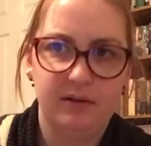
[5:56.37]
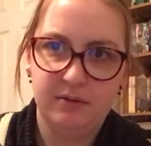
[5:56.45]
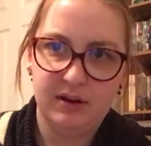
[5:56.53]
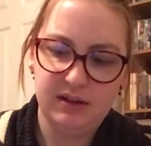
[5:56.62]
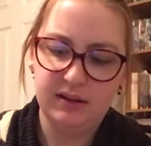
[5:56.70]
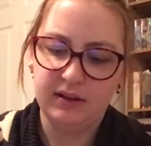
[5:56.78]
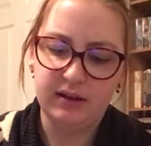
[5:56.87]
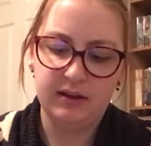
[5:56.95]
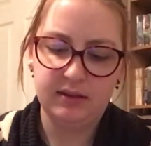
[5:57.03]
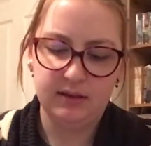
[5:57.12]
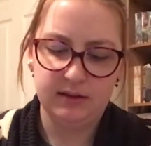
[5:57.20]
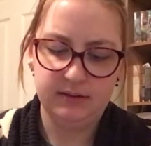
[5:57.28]
really like
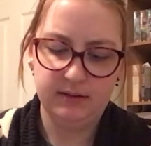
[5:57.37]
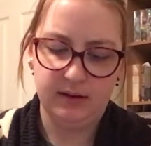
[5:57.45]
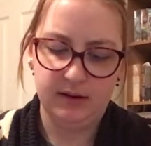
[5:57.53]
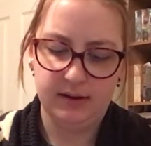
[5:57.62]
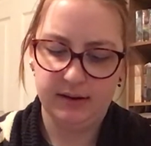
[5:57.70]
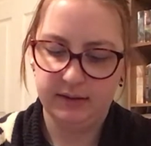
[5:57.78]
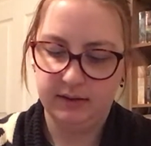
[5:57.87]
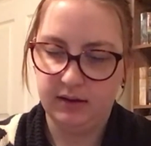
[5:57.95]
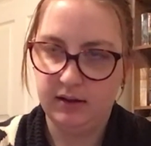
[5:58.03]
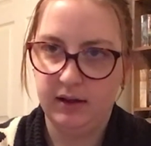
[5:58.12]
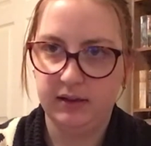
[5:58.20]
this yarn. I